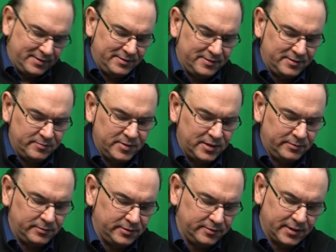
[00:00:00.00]
and to be
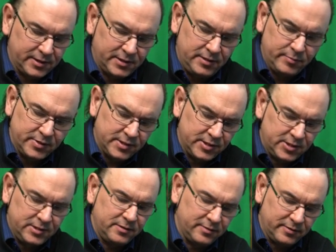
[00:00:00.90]
able to actually
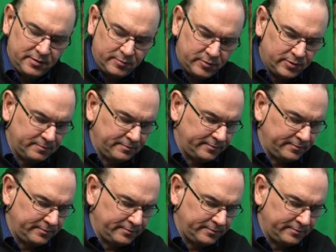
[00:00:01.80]
position it on the board.